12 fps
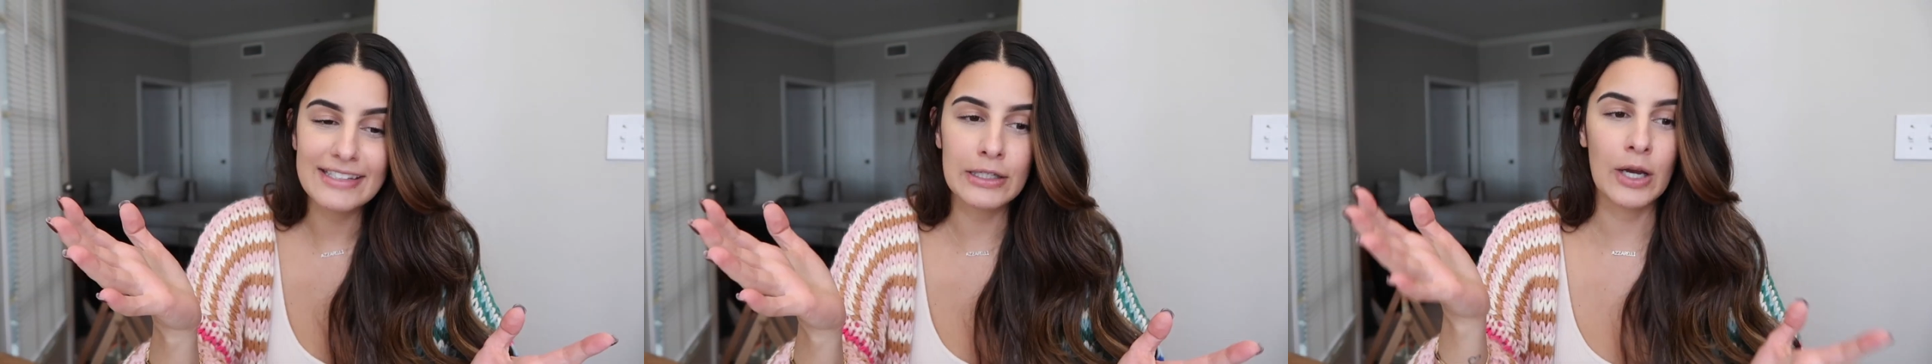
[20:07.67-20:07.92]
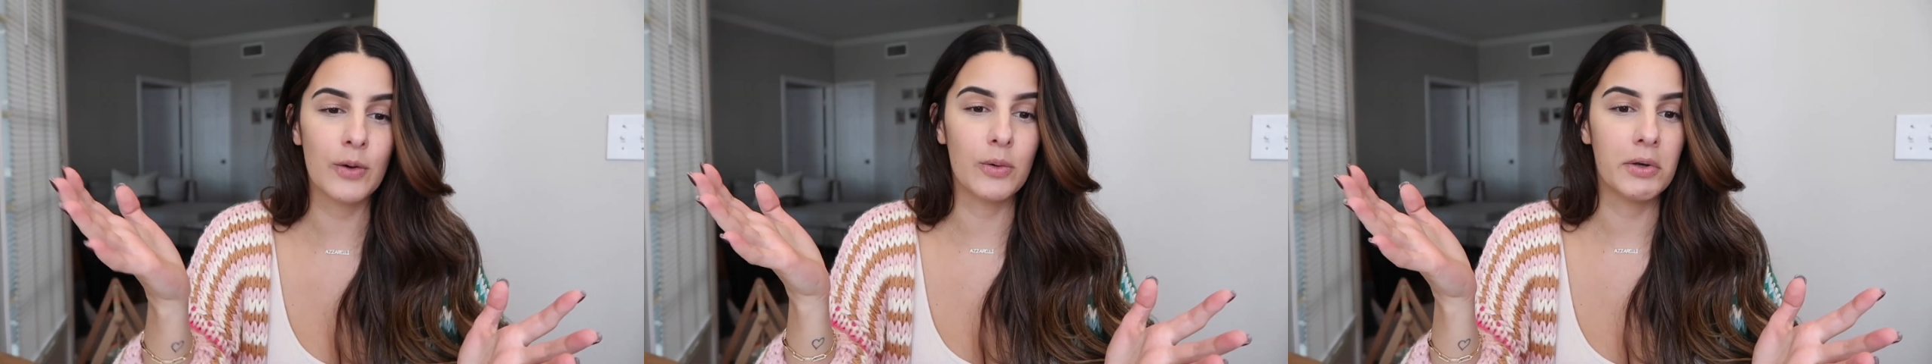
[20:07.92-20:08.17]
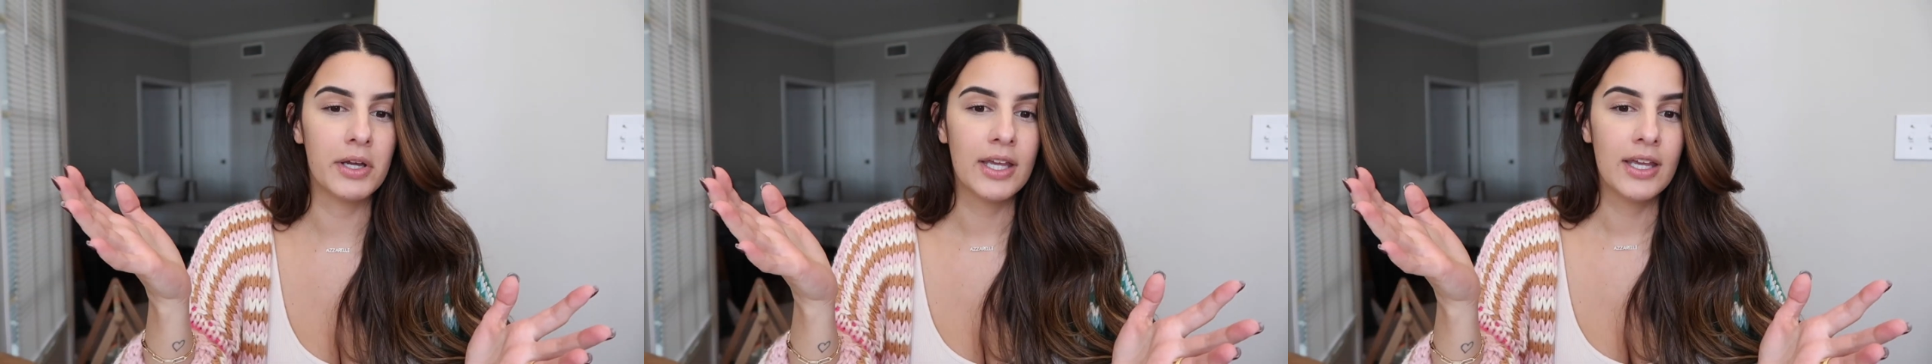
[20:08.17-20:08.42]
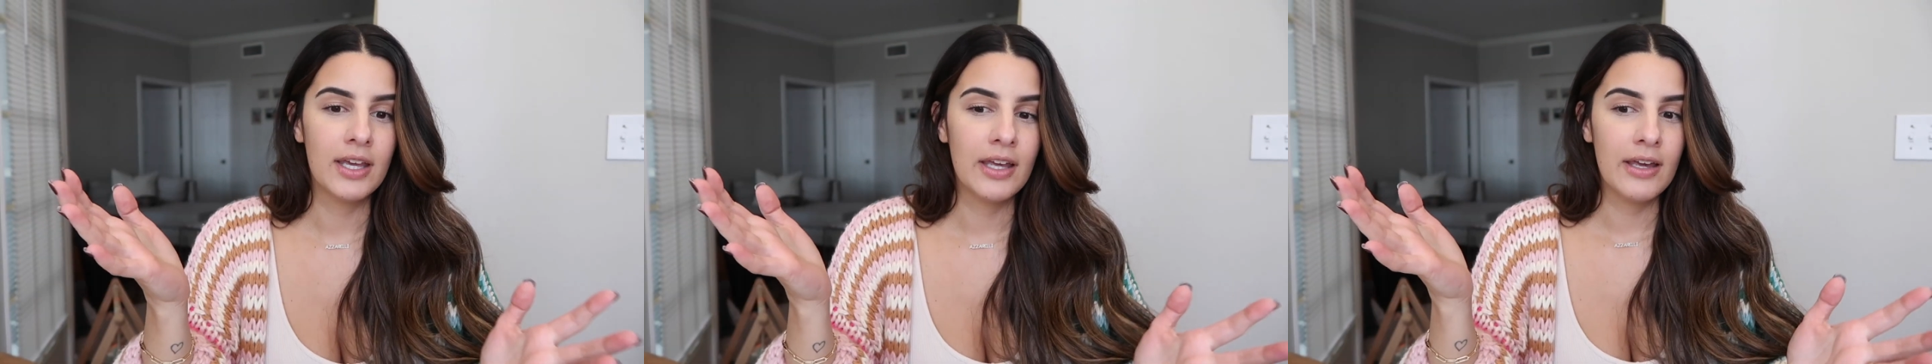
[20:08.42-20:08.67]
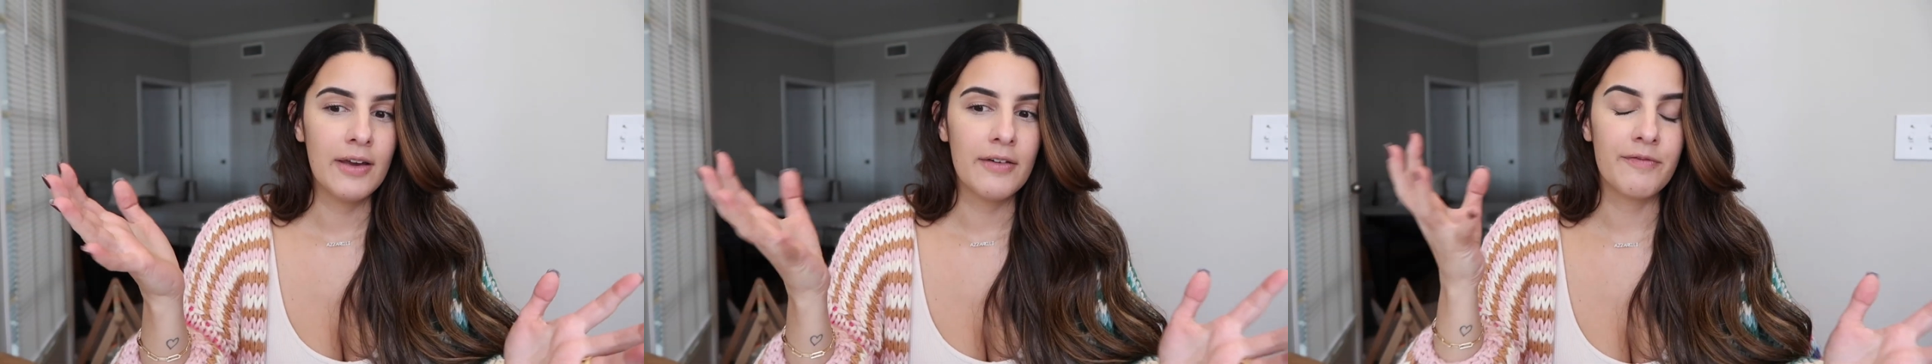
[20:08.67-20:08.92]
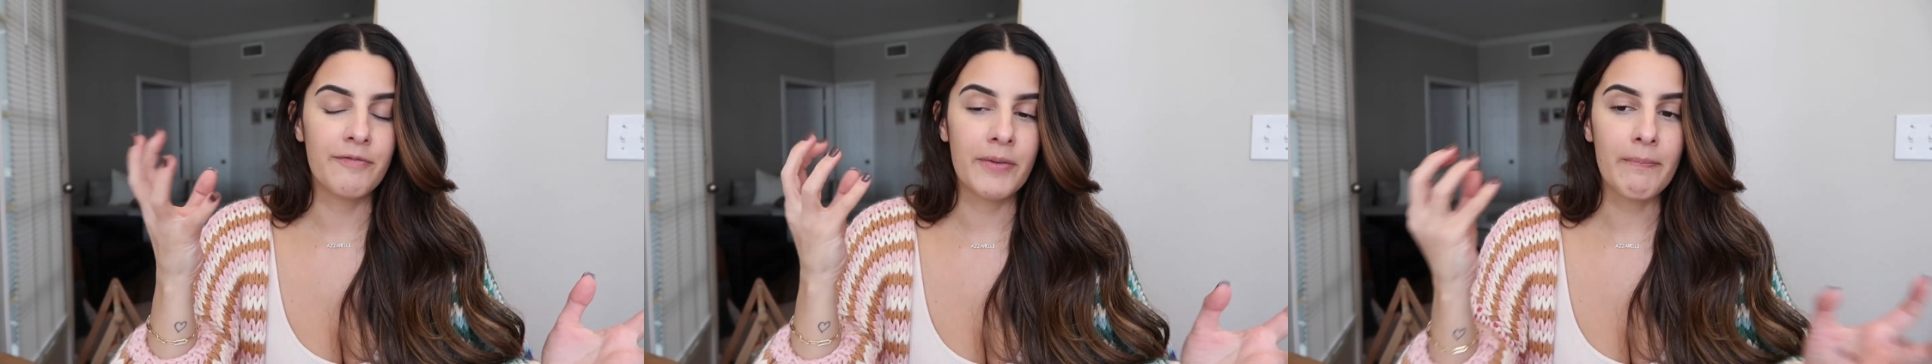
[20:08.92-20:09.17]
So
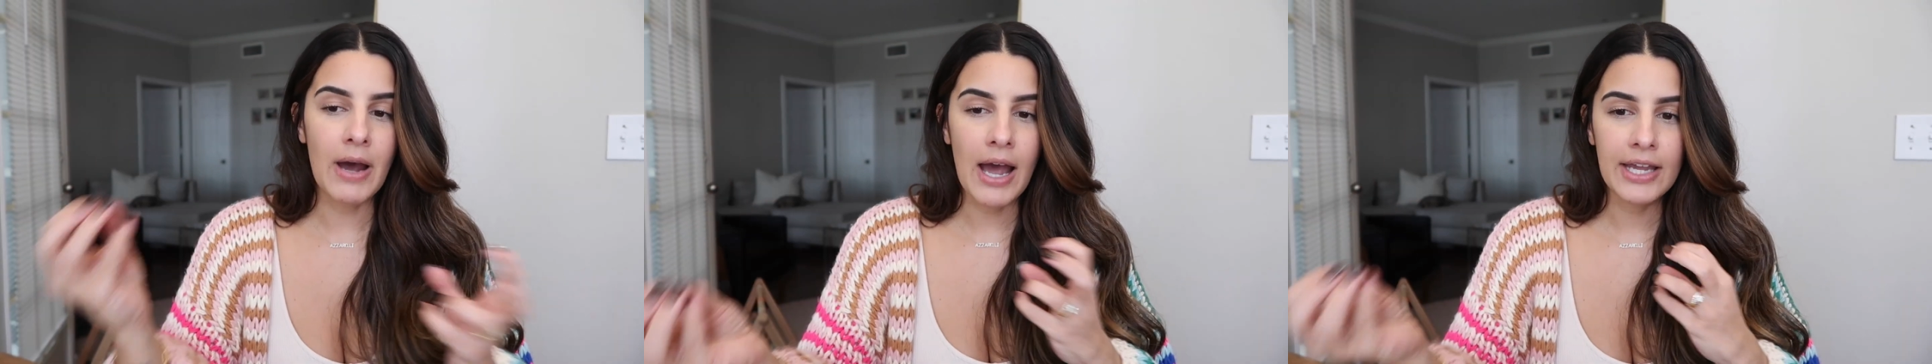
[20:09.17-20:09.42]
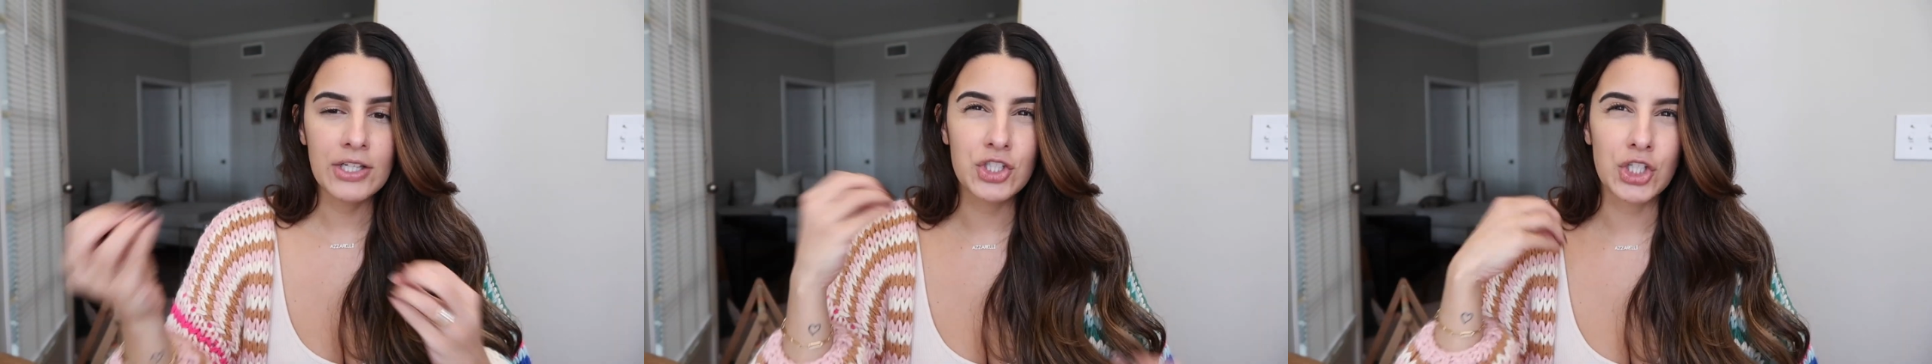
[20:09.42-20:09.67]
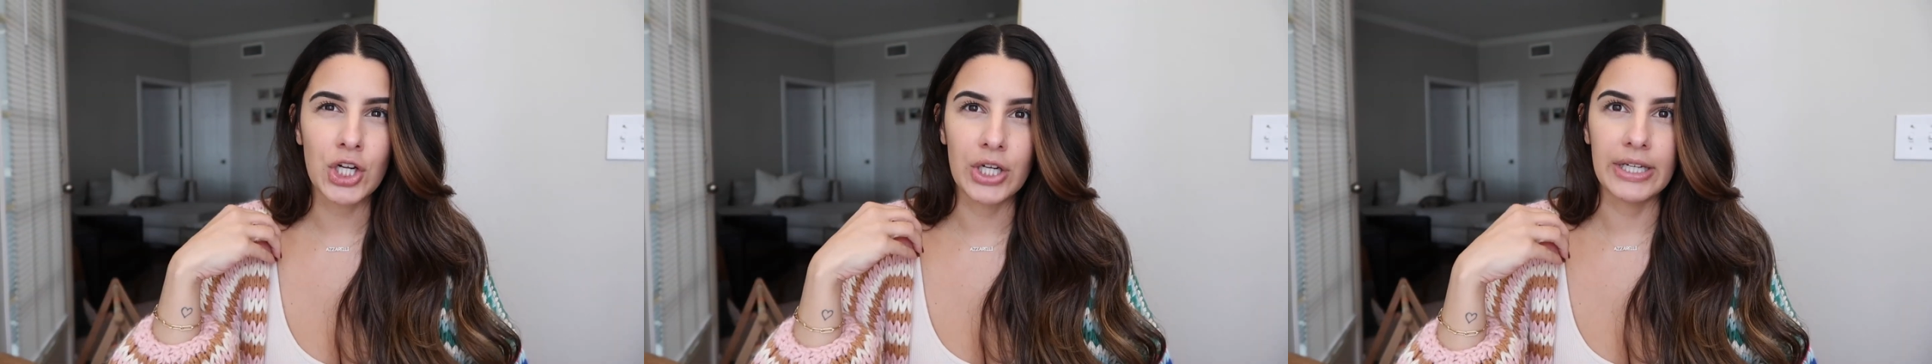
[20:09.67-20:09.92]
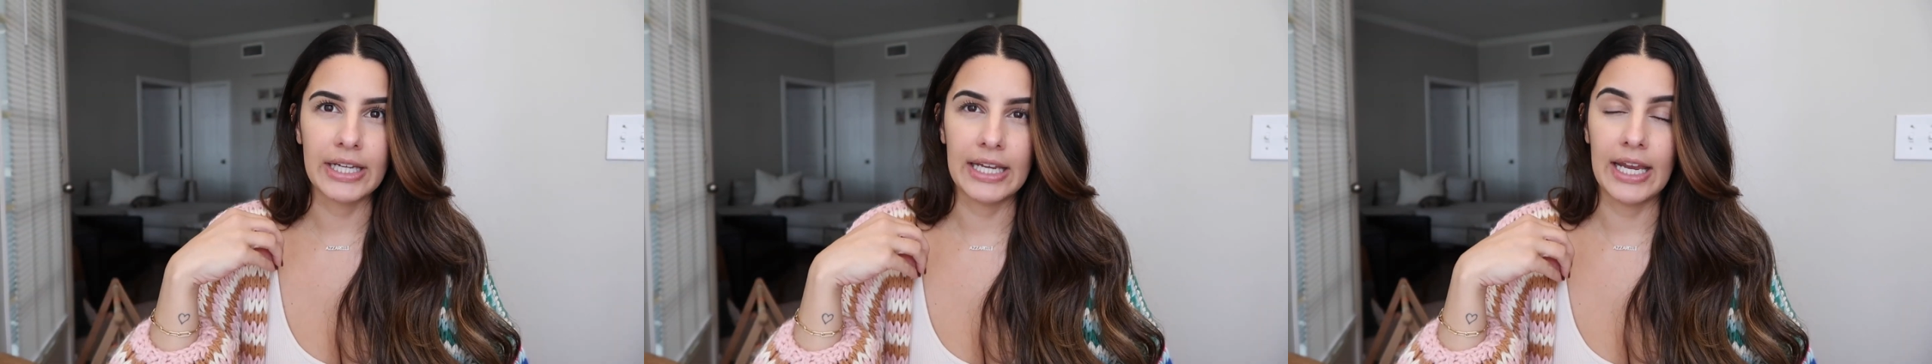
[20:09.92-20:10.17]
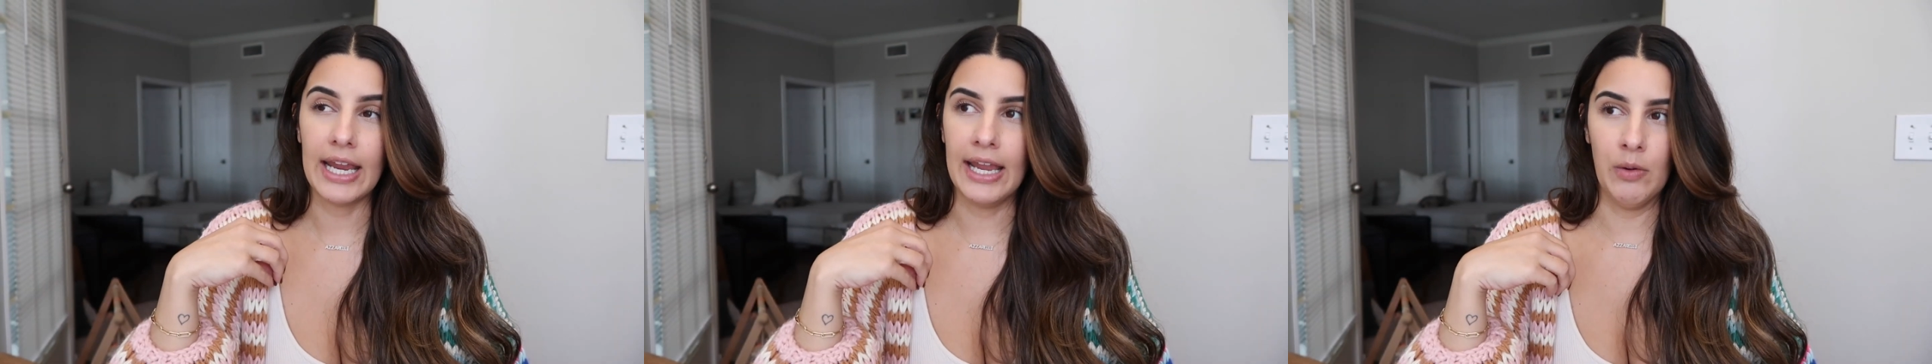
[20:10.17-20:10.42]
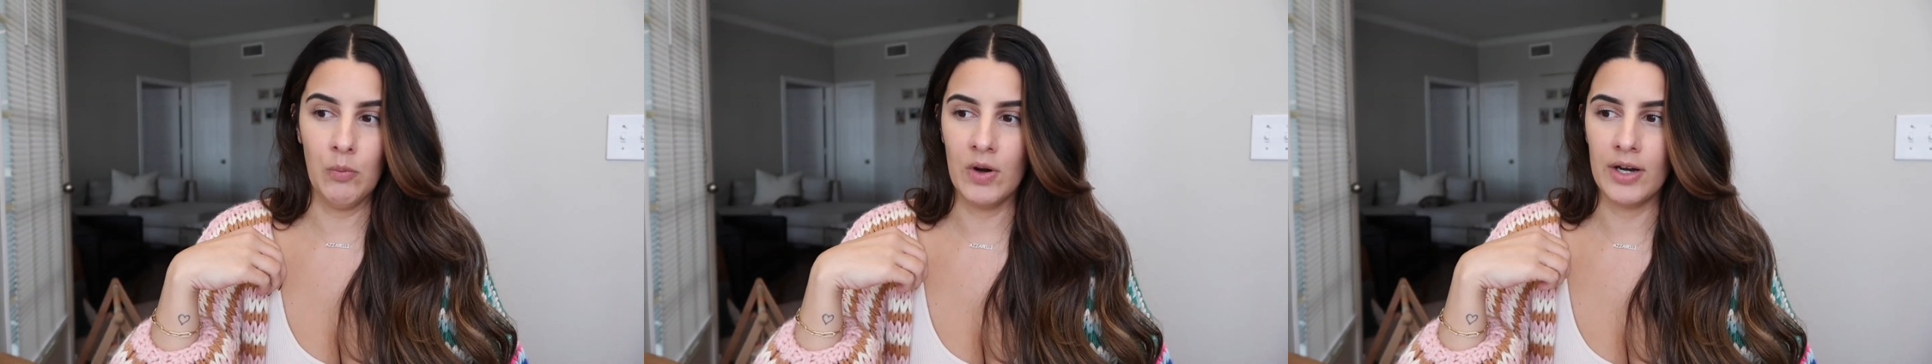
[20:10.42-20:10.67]
for my journey, it